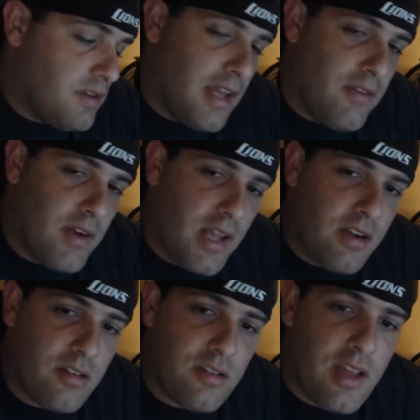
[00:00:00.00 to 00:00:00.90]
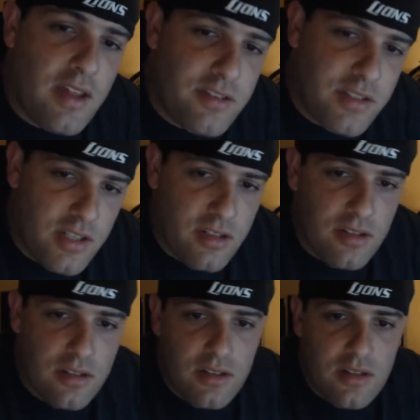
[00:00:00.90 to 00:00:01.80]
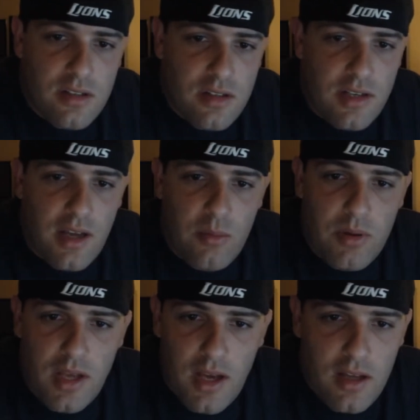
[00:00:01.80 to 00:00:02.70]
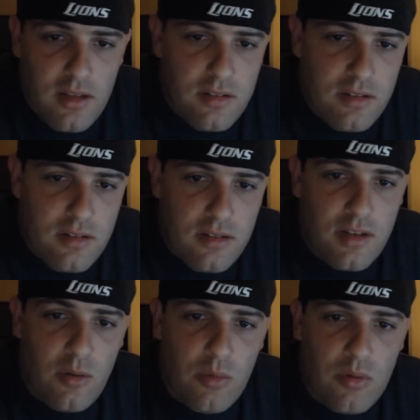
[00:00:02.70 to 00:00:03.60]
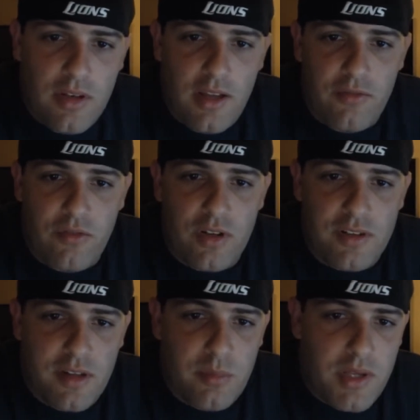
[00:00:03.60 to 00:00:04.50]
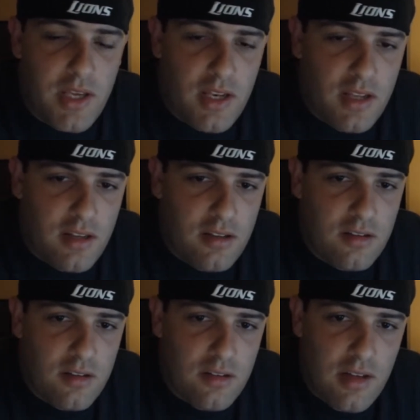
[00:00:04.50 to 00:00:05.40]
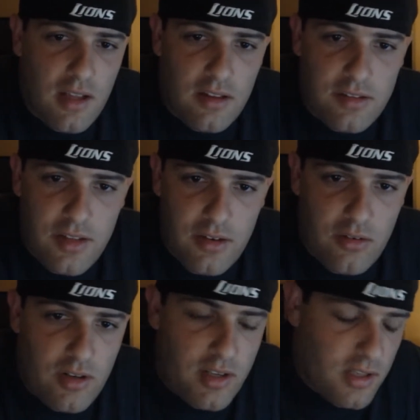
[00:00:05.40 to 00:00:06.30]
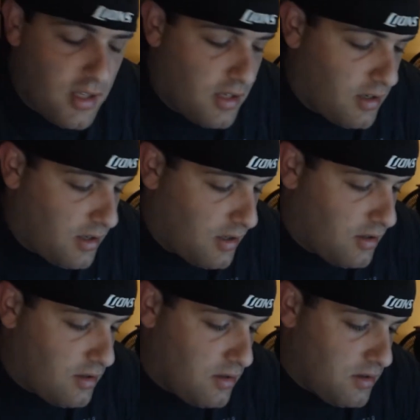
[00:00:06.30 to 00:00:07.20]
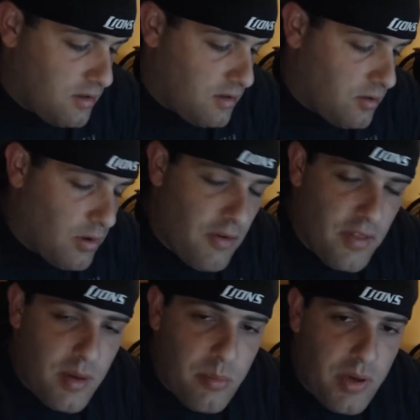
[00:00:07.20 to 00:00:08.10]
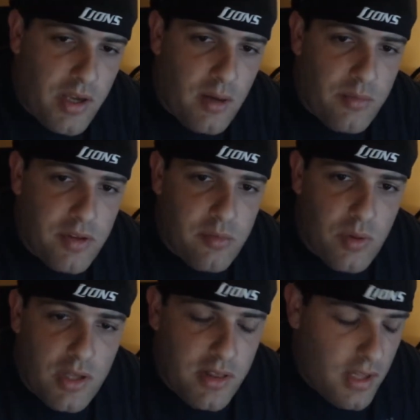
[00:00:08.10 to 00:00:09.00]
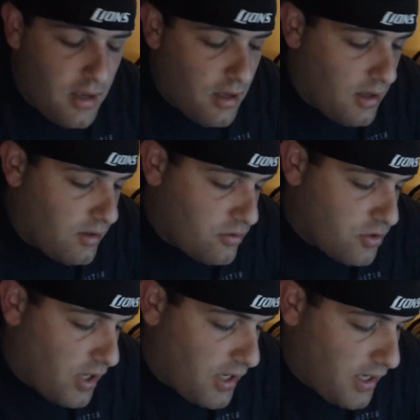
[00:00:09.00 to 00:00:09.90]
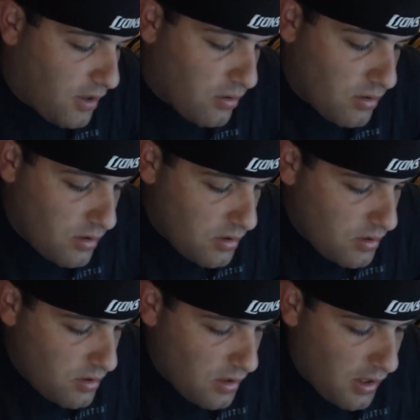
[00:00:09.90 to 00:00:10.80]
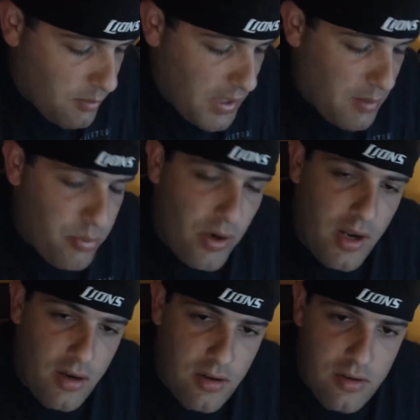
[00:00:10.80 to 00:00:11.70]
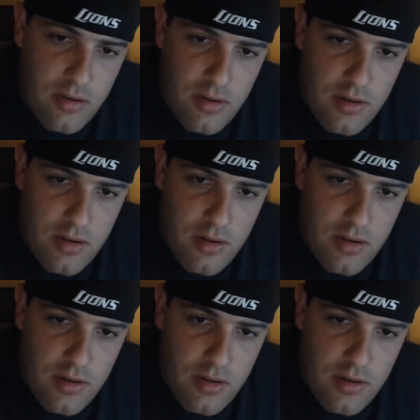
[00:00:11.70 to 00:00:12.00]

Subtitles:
David Akers last year, and now we got Nate Freese at the beginning, Alex Henry, and then whoever they pick up this week. They're trying out Matt Prater.